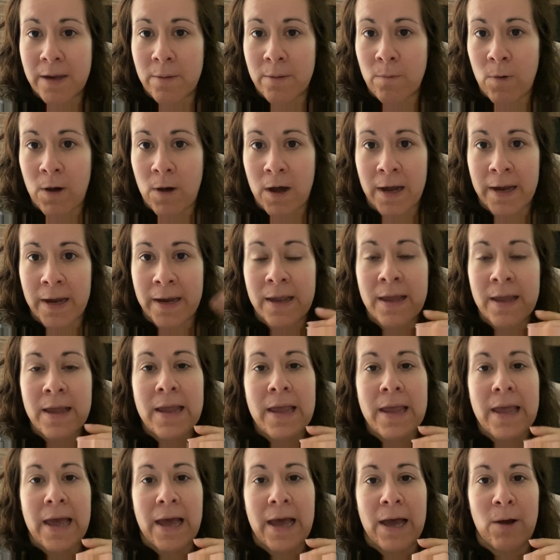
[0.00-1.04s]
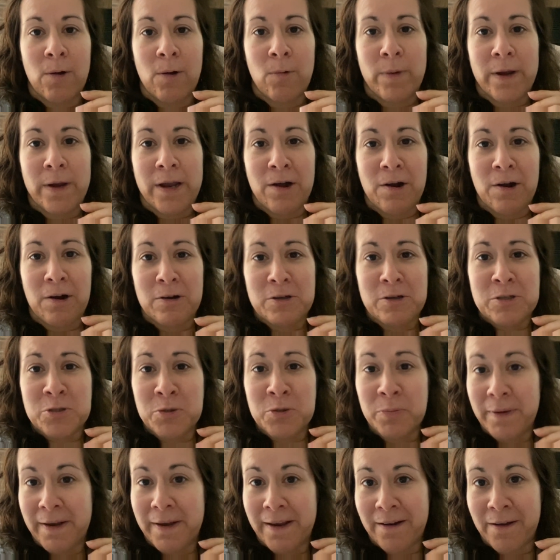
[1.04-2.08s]
and why, how we are
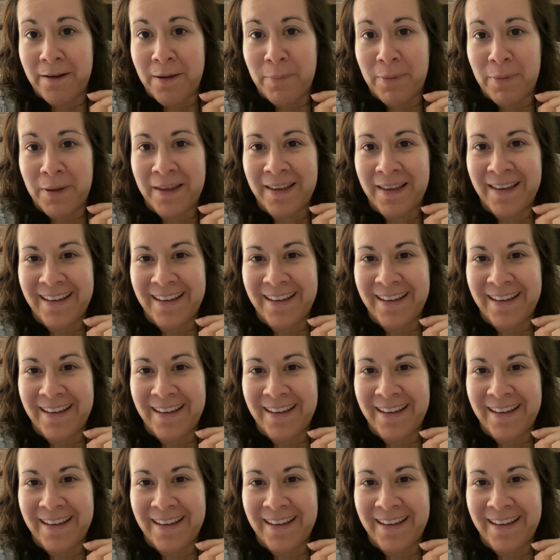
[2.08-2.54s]
souping it up,